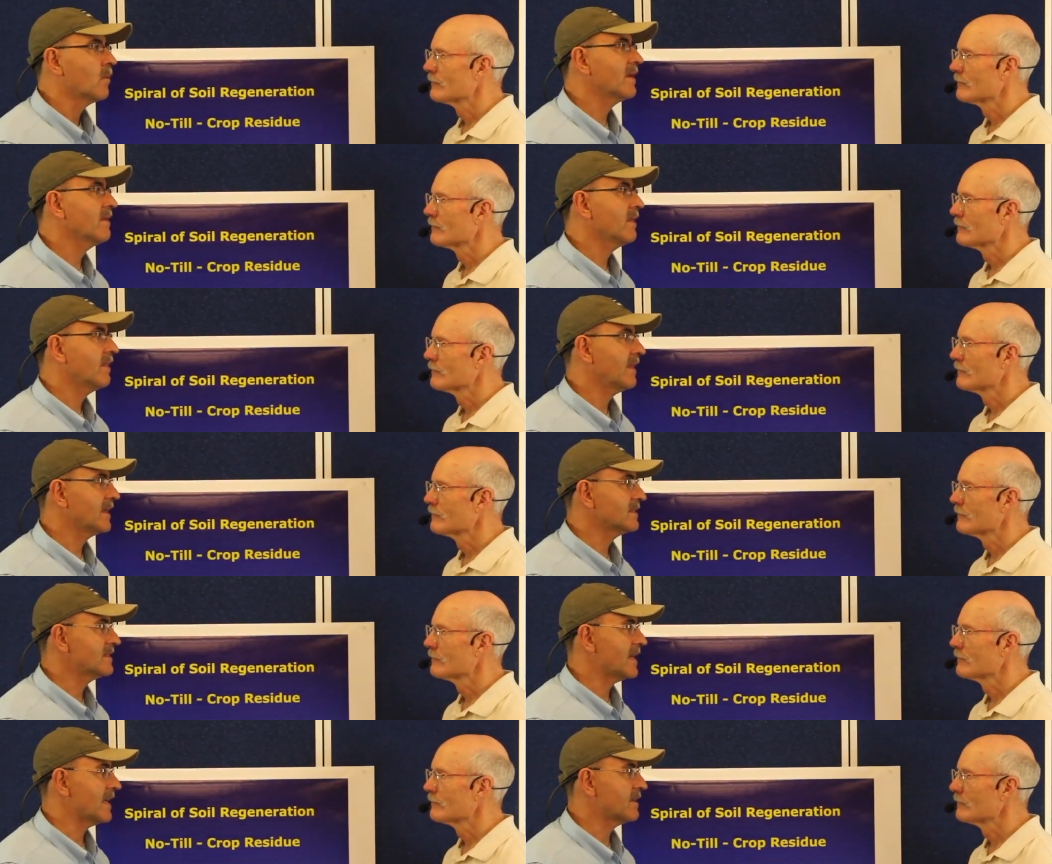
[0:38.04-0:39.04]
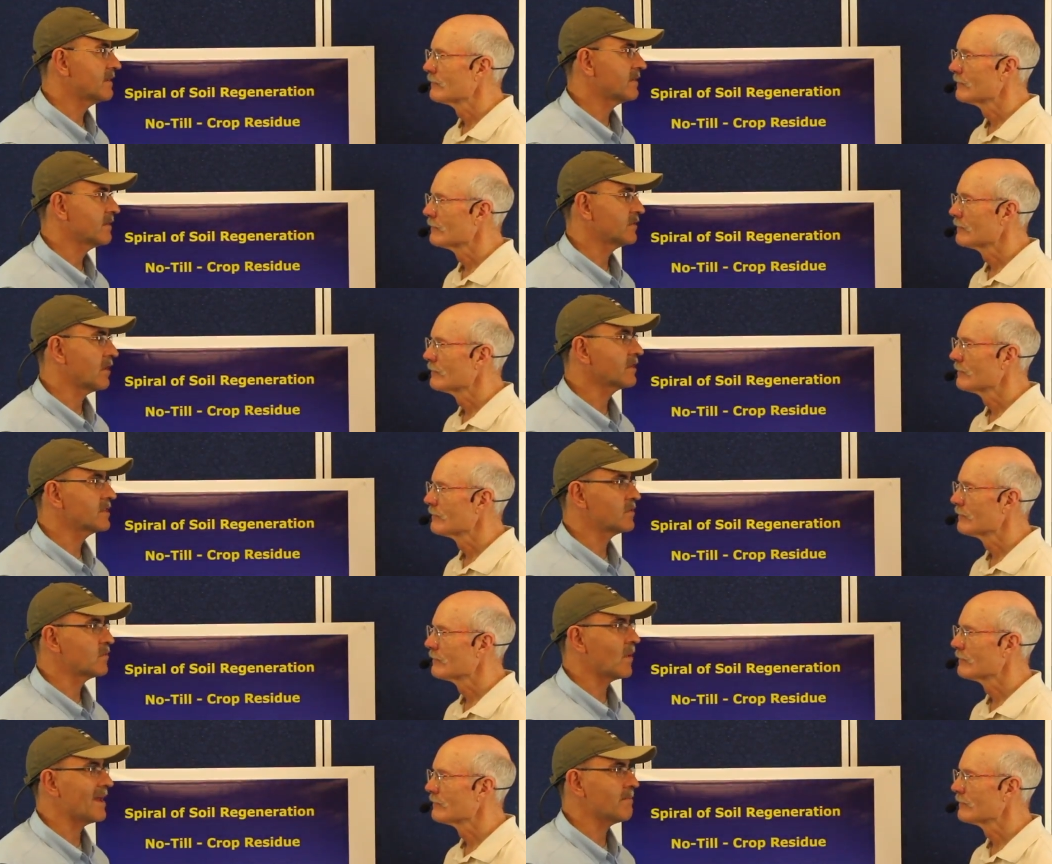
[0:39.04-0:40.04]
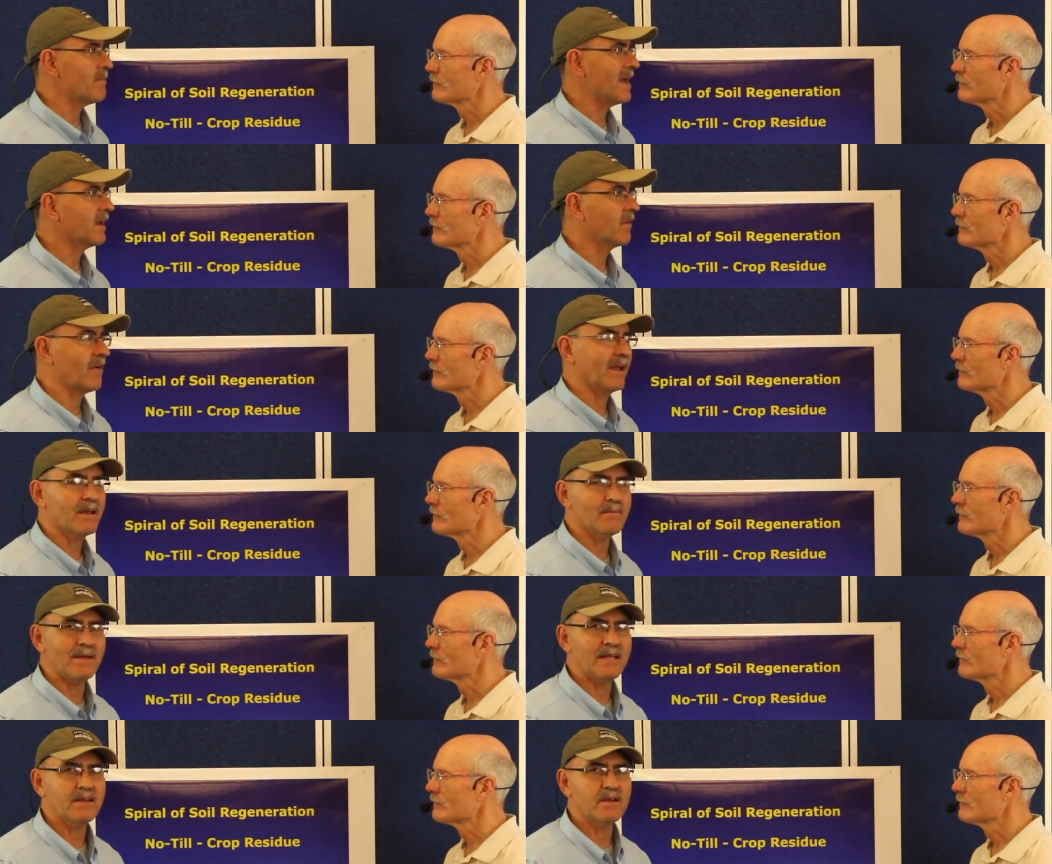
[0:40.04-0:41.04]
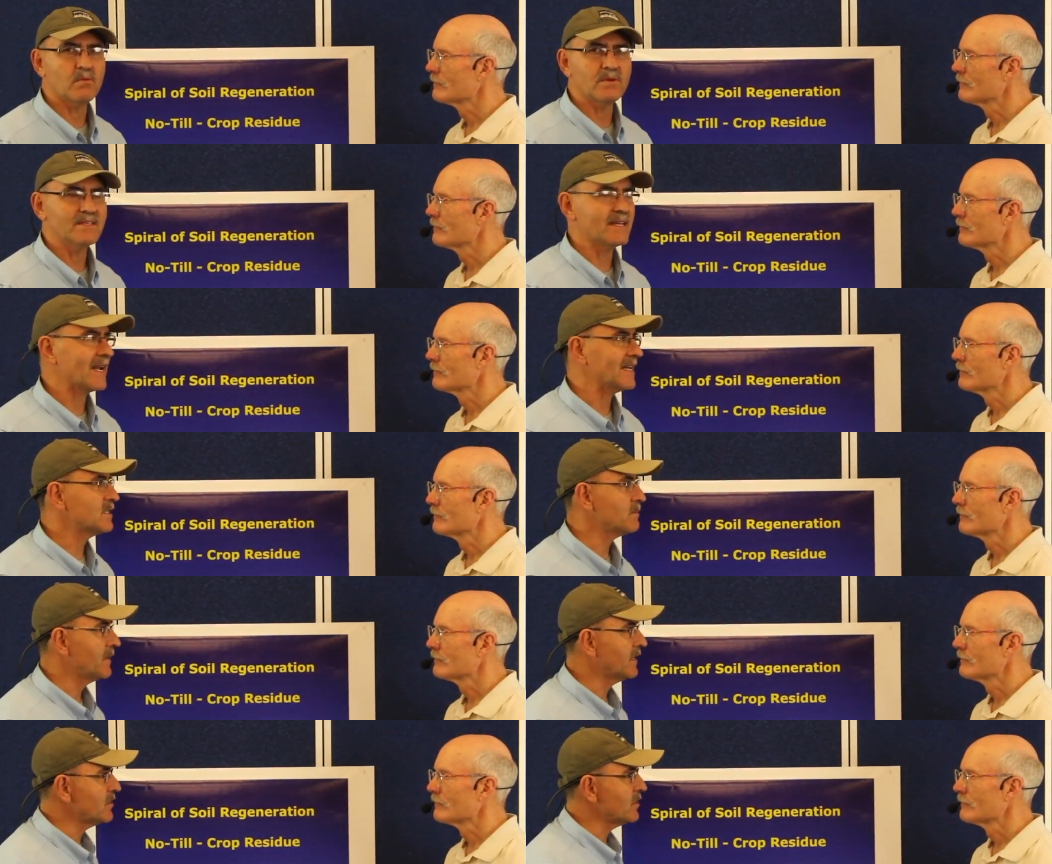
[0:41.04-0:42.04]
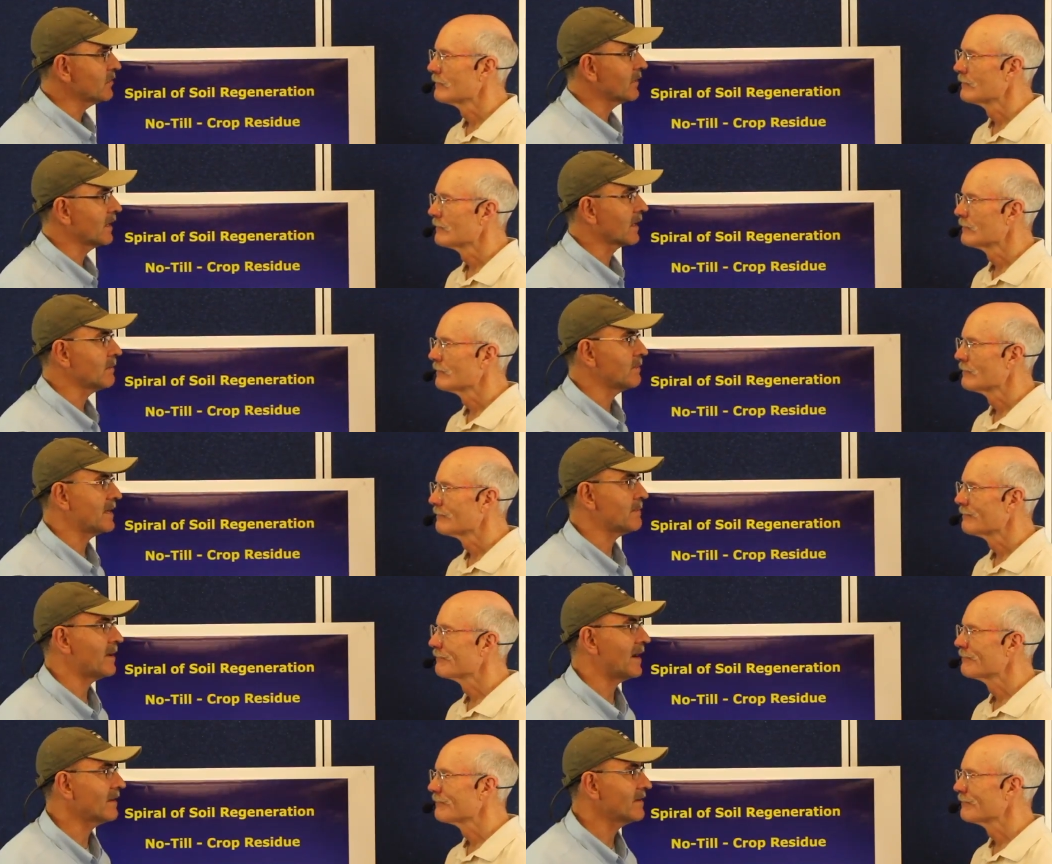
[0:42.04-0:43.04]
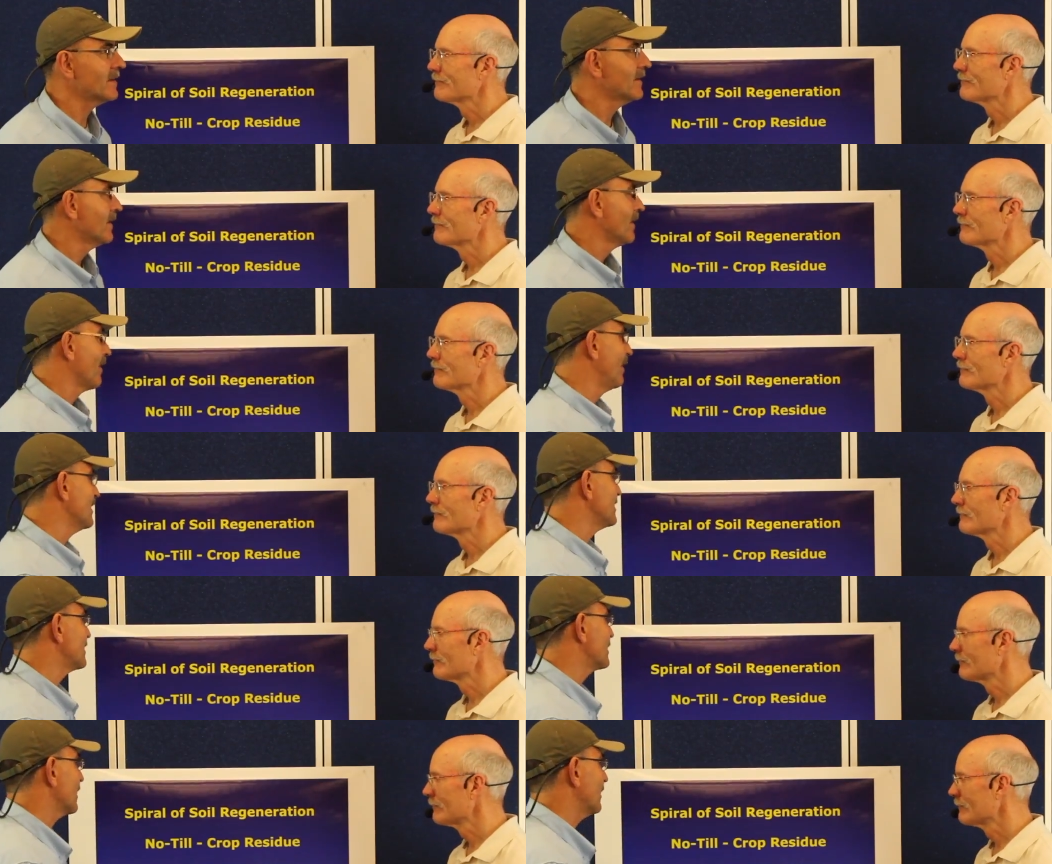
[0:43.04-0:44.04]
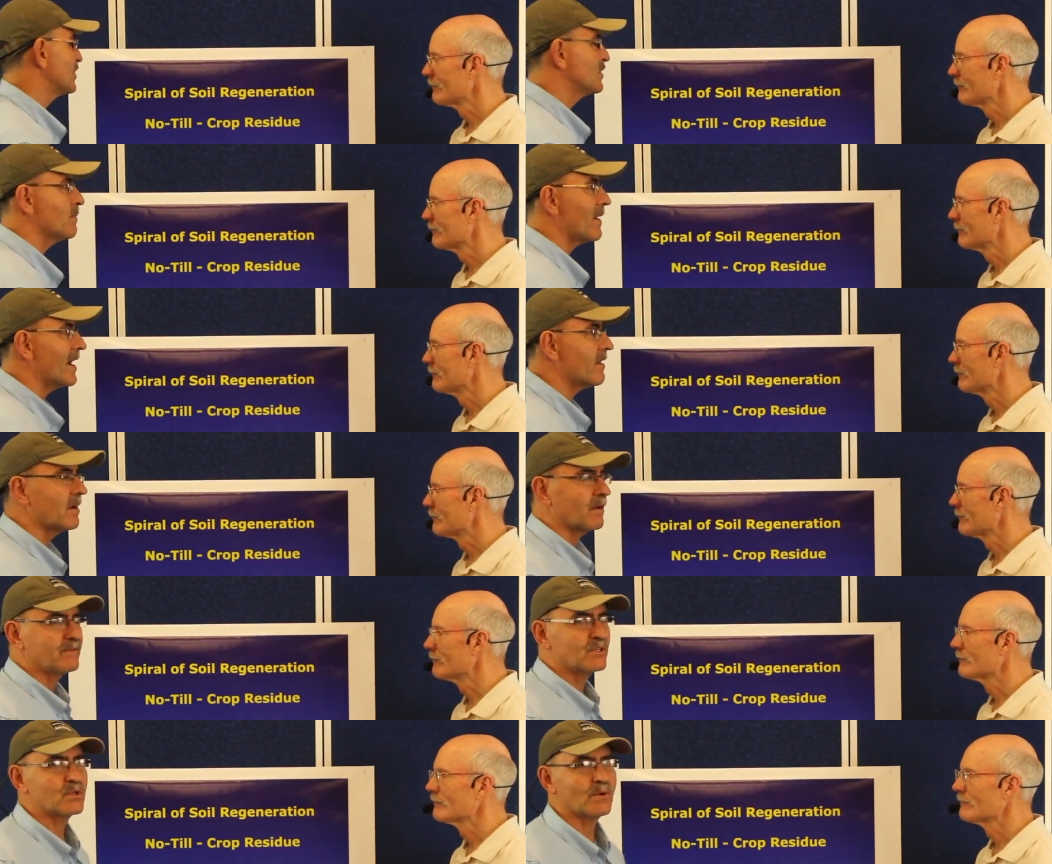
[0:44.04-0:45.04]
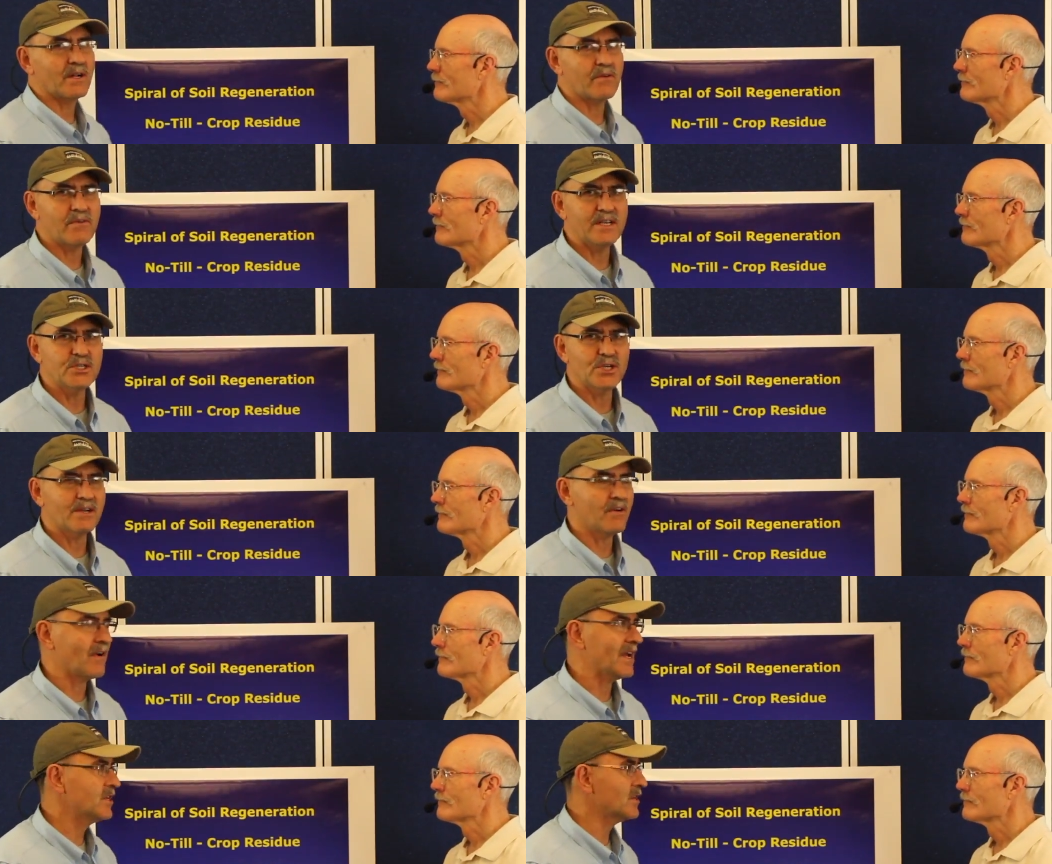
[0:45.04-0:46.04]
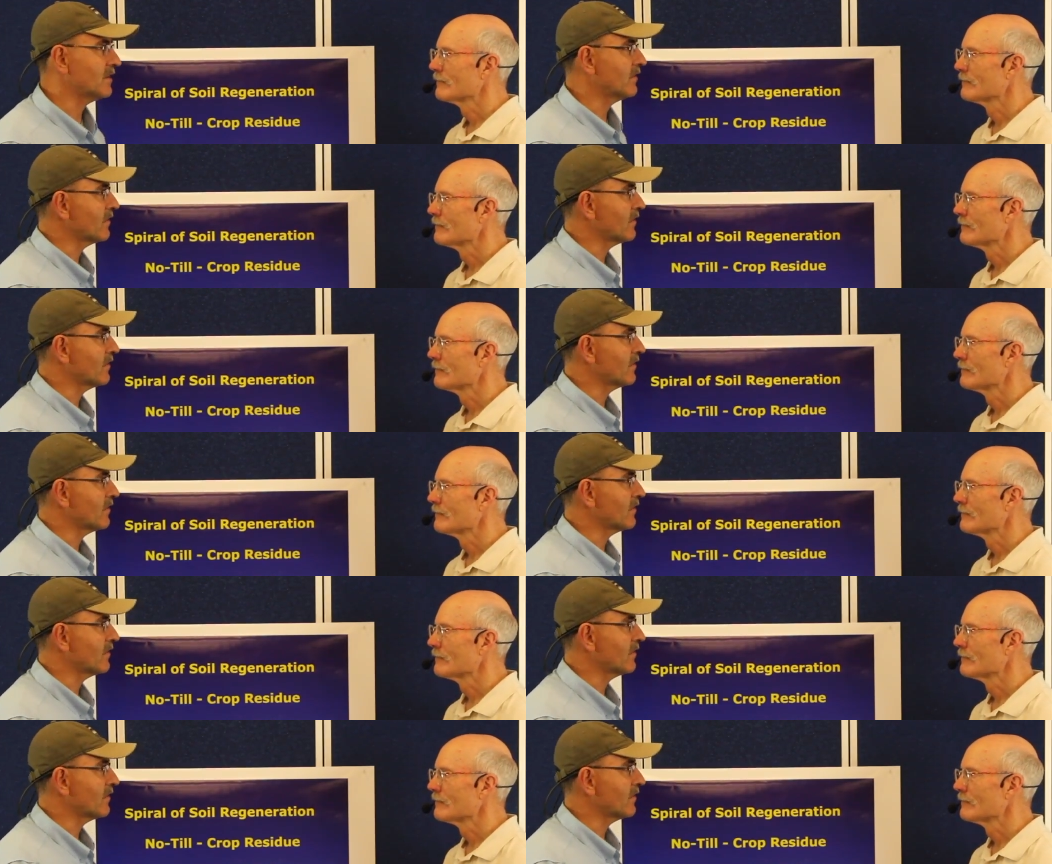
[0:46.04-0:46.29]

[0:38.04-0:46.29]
Speaker 1: One of the things that Dr. Dwayne Beck recommended was that I speak to you a little bit about this spiral of soil regeneration.